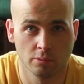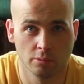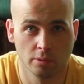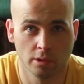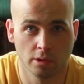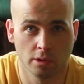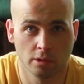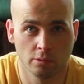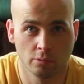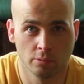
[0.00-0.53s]

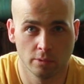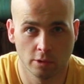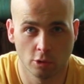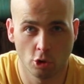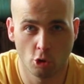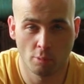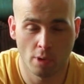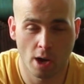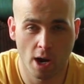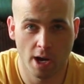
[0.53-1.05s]
We can
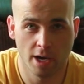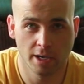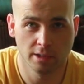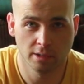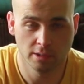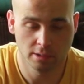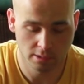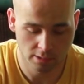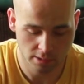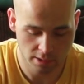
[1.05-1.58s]
go
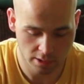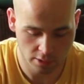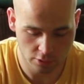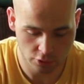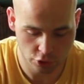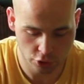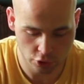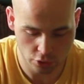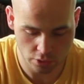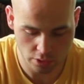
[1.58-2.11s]
behind, and I'll
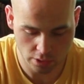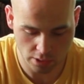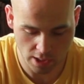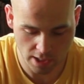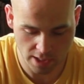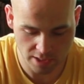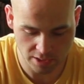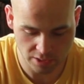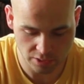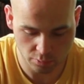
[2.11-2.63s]
show you
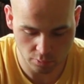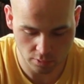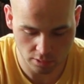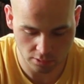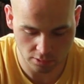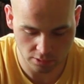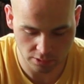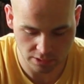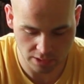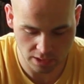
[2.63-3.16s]
guys what it
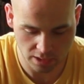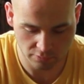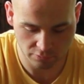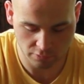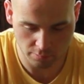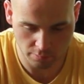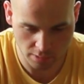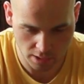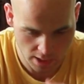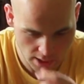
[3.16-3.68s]
looks like
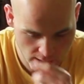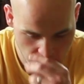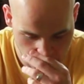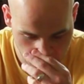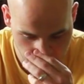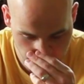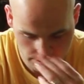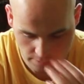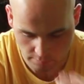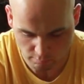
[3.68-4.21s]
from
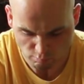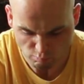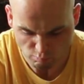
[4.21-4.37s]
behind.